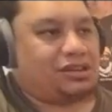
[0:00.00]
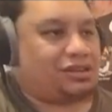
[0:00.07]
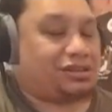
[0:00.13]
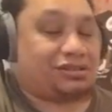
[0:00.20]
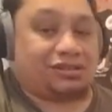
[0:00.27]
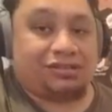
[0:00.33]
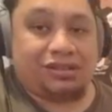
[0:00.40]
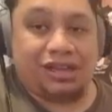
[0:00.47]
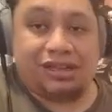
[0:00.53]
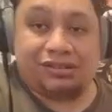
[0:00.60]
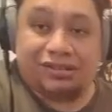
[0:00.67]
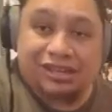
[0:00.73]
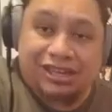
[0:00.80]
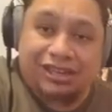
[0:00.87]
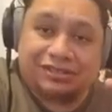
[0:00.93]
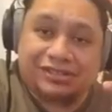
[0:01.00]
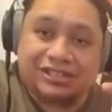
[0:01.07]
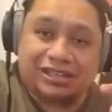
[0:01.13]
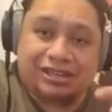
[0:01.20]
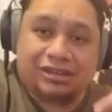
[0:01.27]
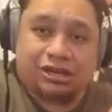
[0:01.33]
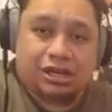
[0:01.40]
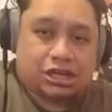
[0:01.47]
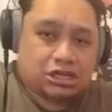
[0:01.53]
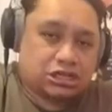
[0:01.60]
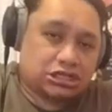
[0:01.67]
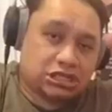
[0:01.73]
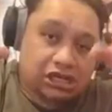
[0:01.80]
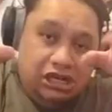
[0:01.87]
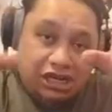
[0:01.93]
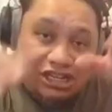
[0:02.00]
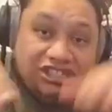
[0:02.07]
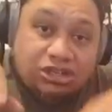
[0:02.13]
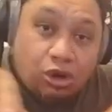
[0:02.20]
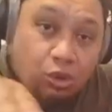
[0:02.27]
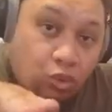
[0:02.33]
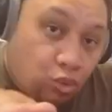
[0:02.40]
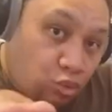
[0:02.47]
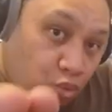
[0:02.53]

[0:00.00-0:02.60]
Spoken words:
Other than that, KFC, let's go.